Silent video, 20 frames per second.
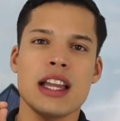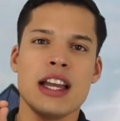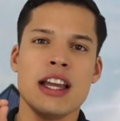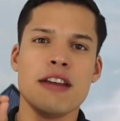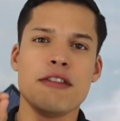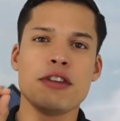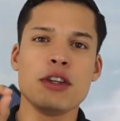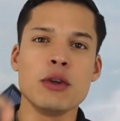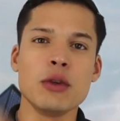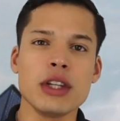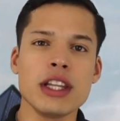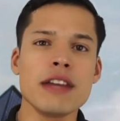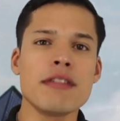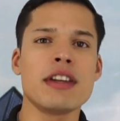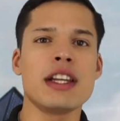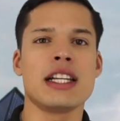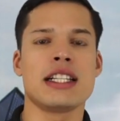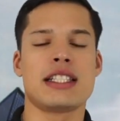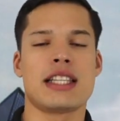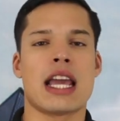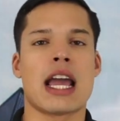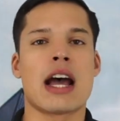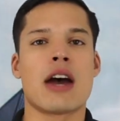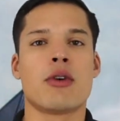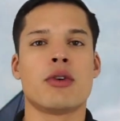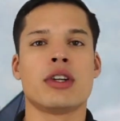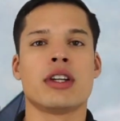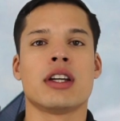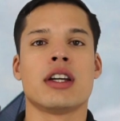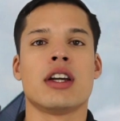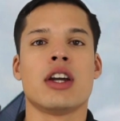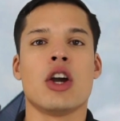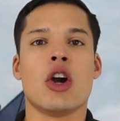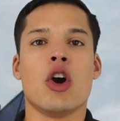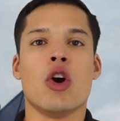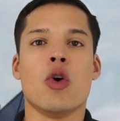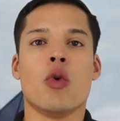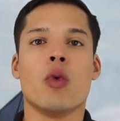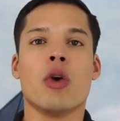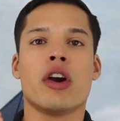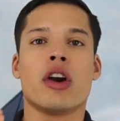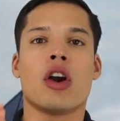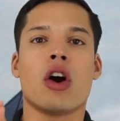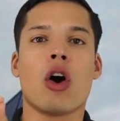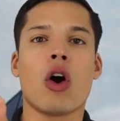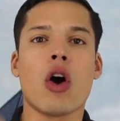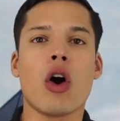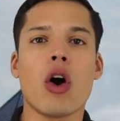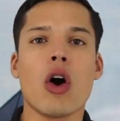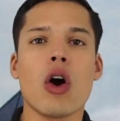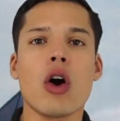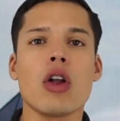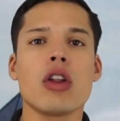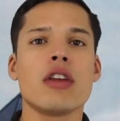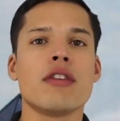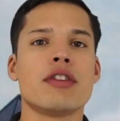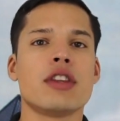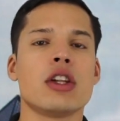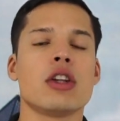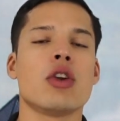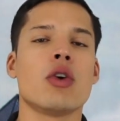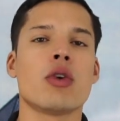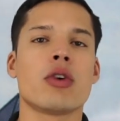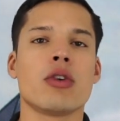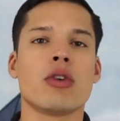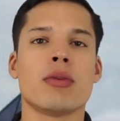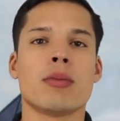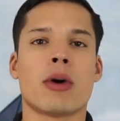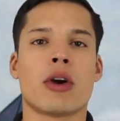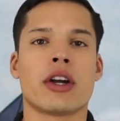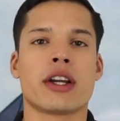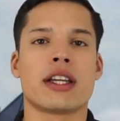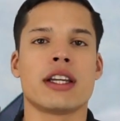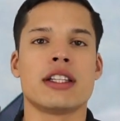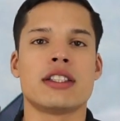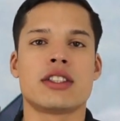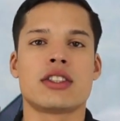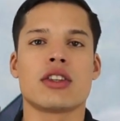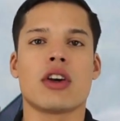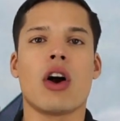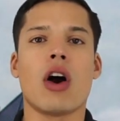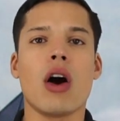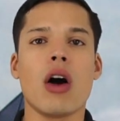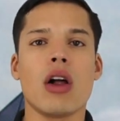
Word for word: if you live in a town where all of the local markets,